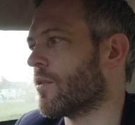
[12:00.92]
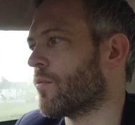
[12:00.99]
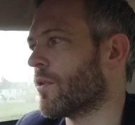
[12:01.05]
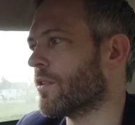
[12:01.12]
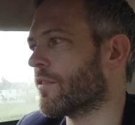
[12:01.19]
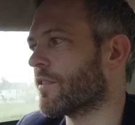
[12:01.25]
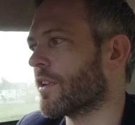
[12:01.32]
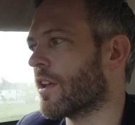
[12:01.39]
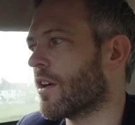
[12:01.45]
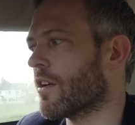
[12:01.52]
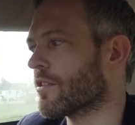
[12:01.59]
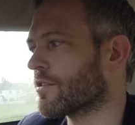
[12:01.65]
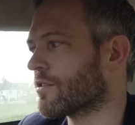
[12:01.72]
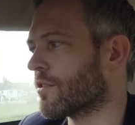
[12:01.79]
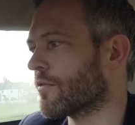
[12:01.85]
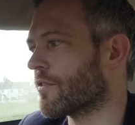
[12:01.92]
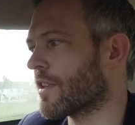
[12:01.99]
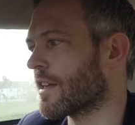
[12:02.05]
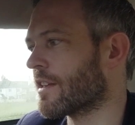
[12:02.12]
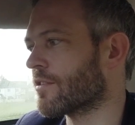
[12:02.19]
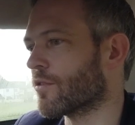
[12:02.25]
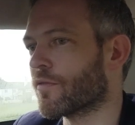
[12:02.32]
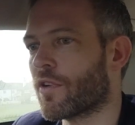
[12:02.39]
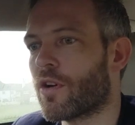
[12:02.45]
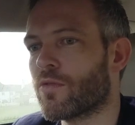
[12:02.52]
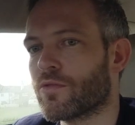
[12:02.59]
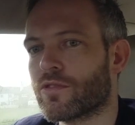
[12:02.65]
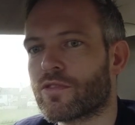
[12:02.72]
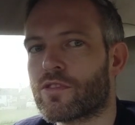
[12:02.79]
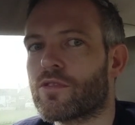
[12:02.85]
one of the last of the sort of
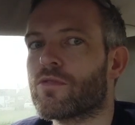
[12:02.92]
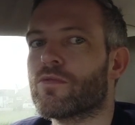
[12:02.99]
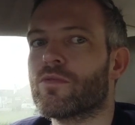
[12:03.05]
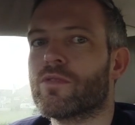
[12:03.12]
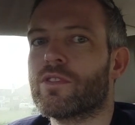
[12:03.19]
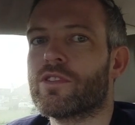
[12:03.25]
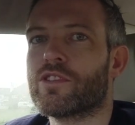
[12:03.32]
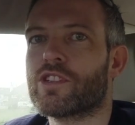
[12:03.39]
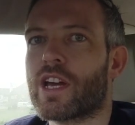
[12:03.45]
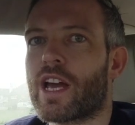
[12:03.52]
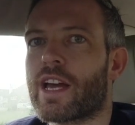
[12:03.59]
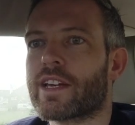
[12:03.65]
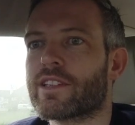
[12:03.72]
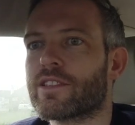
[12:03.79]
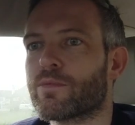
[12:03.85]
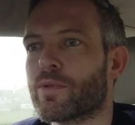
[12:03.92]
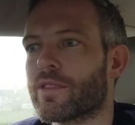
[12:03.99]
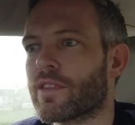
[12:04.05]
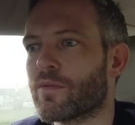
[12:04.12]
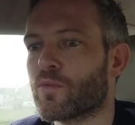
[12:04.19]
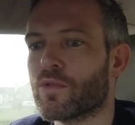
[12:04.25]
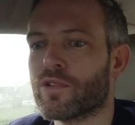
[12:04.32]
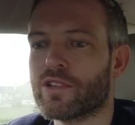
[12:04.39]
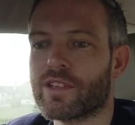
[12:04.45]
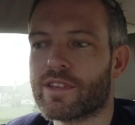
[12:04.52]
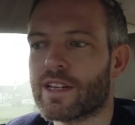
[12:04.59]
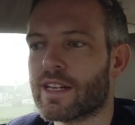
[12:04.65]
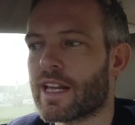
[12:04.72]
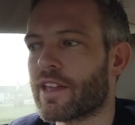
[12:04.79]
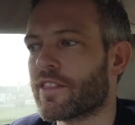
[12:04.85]
old school Jags with the wood and the
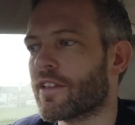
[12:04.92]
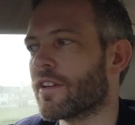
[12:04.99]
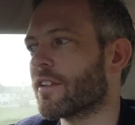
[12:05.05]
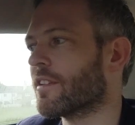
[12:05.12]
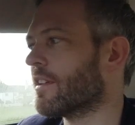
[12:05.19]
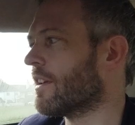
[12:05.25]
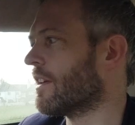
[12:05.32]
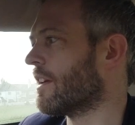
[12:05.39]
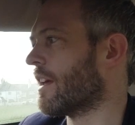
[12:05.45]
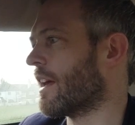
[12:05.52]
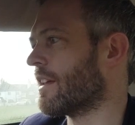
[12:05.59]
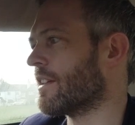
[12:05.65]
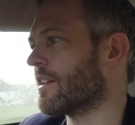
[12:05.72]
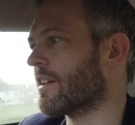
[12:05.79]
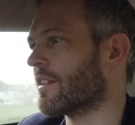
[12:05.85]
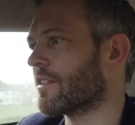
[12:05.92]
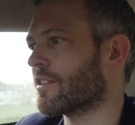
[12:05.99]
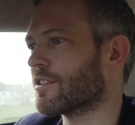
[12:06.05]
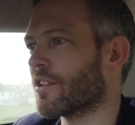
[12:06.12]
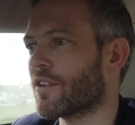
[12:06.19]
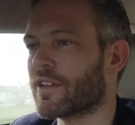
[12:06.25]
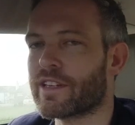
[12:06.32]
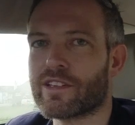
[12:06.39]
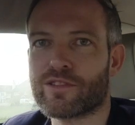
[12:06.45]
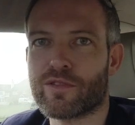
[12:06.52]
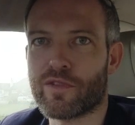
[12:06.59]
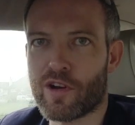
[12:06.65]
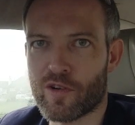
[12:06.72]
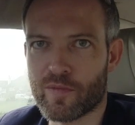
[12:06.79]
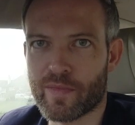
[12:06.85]
leather and the slightly sort
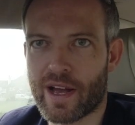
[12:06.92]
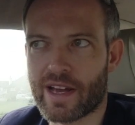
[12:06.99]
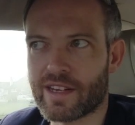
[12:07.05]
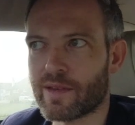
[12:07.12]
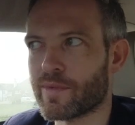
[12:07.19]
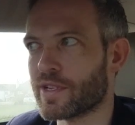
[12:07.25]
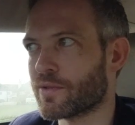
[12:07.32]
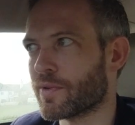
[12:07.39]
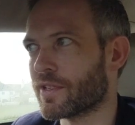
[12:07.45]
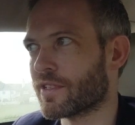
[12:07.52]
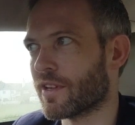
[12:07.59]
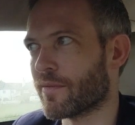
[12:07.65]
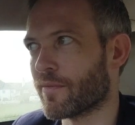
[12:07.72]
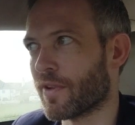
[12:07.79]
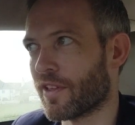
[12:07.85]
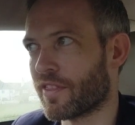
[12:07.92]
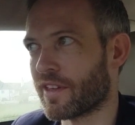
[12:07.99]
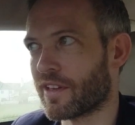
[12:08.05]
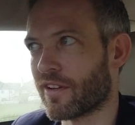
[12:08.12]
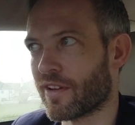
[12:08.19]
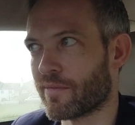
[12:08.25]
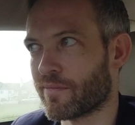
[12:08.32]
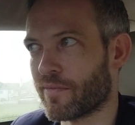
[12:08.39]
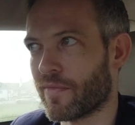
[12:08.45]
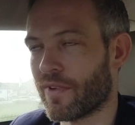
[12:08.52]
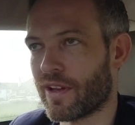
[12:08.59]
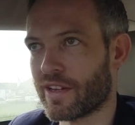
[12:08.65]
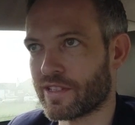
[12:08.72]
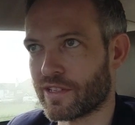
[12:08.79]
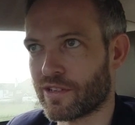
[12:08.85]
of old man image, which I think I
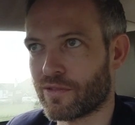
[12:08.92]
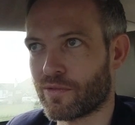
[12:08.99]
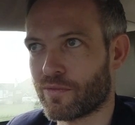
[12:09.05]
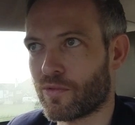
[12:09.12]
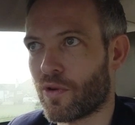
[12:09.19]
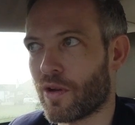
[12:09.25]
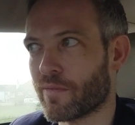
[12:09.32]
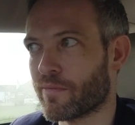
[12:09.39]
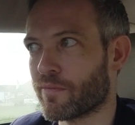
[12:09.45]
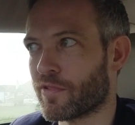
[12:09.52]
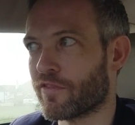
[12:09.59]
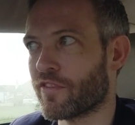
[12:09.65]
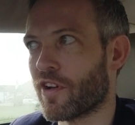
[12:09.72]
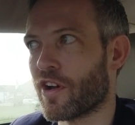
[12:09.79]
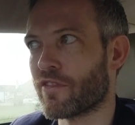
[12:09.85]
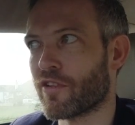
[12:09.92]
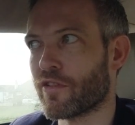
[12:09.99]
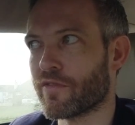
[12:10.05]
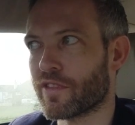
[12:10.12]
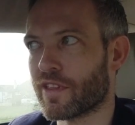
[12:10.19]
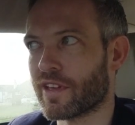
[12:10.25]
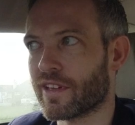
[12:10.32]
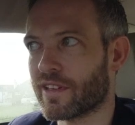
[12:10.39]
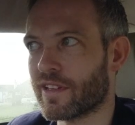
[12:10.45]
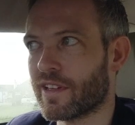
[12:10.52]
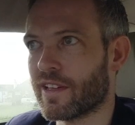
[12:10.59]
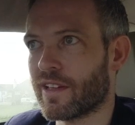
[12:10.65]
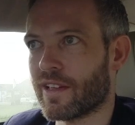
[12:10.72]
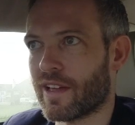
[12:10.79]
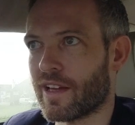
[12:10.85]
actually quite prefer over
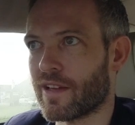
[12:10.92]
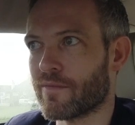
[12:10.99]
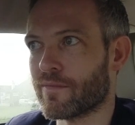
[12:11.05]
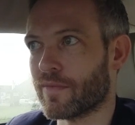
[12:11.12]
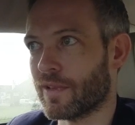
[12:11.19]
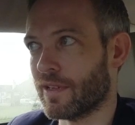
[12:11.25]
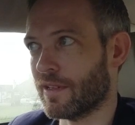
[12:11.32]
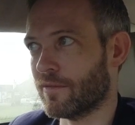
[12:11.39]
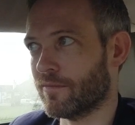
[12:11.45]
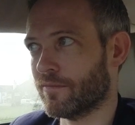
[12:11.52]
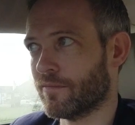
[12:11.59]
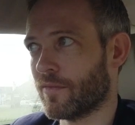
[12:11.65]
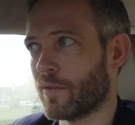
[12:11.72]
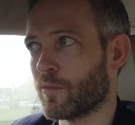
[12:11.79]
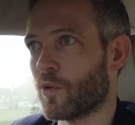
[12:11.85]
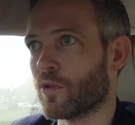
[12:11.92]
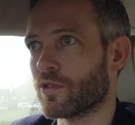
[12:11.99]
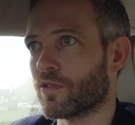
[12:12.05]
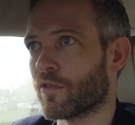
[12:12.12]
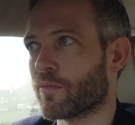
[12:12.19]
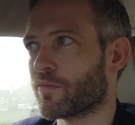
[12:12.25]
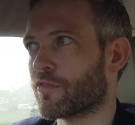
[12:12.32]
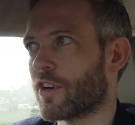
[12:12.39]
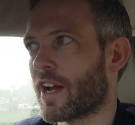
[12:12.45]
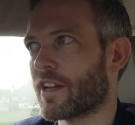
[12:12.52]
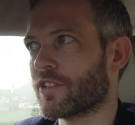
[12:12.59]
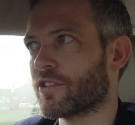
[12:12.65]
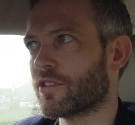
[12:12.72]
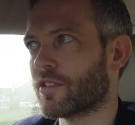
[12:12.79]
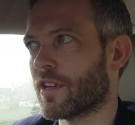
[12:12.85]
the more sort of
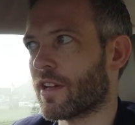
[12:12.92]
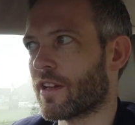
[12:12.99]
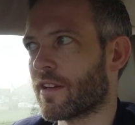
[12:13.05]
brash,